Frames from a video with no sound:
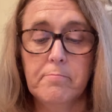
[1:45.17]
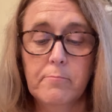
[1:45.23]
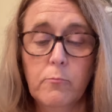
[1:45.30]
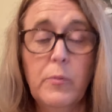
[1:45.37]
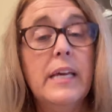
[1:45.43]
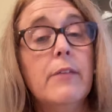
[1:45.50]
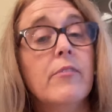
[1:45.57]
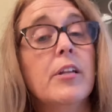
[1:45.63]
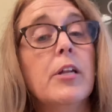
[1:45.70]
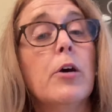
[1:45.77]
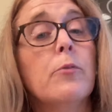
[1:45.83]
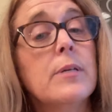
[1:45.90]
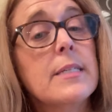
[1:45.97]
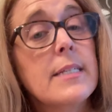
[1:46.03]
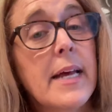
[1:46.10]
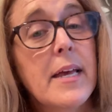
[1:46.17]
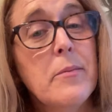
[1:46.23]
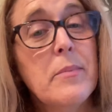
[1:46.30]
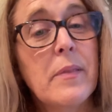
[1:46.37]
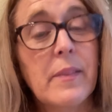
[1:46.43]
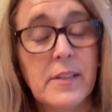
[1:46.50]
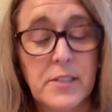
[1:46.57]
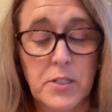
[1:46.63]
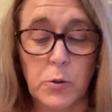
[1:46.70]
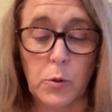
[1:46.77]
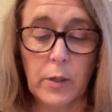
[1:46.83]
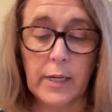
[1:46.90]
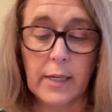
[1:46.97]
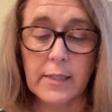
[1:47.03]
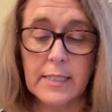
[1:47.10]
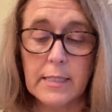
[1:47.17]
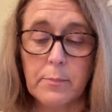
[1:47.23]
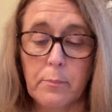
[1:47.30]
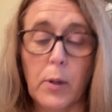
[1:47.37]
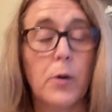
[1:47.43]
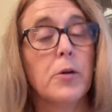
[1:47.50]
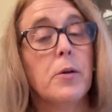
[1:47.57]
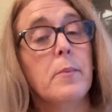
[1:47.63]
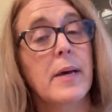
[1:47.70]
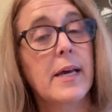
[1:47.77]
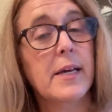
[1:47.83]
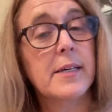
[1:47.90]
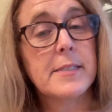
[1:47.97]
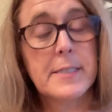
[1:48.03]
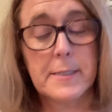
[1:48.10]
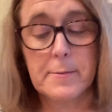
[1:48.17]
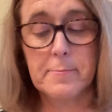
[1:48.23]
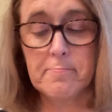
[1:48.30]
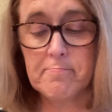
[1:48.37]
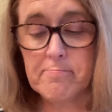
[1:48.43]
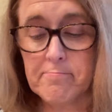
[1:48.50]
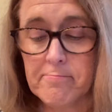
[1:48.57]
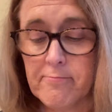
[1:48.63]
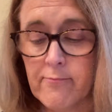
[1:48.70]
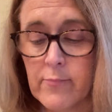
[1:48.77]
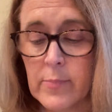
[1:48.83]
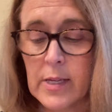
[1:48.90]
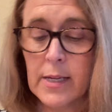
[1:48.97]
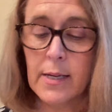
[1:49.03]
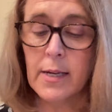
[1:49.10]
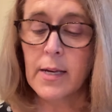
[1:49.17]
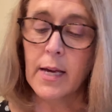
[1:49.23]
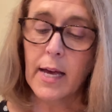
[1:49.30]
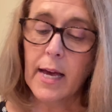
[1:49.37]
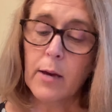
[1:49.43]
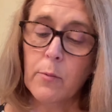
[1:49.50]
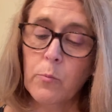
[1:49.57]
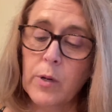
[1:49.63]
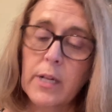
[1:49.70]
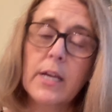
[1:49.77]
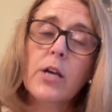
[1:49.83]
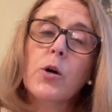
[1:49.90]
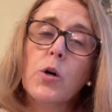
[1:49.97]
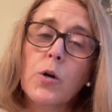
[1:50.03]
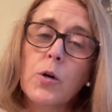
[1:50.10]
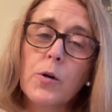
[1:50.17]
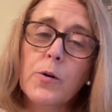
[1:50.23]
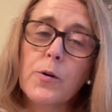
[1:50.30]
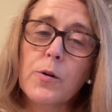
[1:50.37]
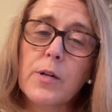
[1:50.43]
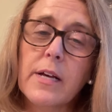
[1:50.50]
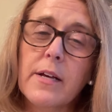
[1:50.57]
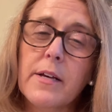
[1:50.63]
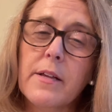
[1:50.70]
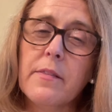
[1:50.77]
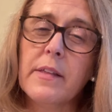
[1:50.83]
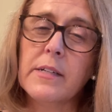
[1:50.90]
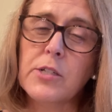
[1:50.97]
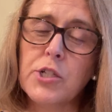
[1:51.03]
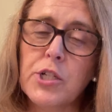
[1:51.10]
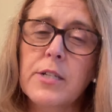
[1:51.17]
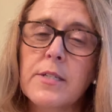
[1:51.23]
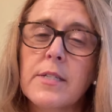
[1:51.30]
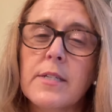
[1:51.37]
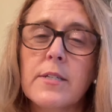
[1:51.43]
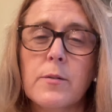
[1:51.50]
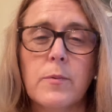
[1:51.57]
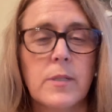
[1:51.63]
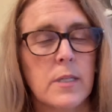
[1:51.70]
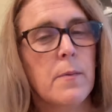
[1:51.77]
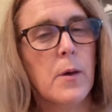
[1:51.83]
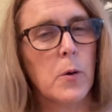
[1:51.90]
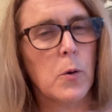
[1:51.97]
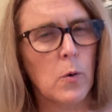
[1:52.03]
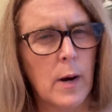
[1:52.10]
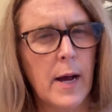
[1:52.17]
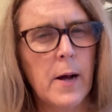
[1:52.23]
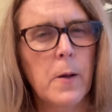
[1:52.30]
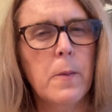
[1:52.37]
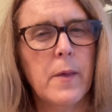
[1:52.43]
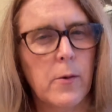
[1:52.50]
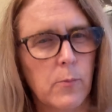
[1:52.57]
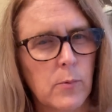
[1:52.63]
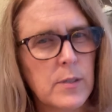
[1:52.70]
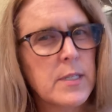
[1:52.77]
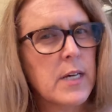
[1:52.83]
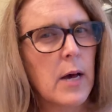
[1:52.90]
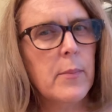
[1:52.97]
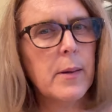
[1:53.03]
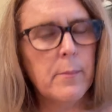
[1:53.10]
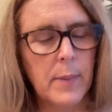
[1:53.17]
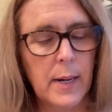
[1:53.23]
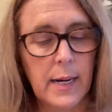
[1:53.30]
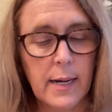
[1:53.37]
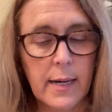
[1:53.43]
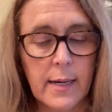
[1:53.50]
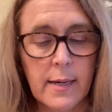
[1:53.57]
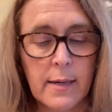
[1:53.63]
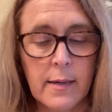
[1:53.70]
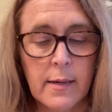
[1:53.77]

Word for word: We even know his name in the story. It's Bartimaeus. And when he heard that Jesus was in the crowd that was coming by,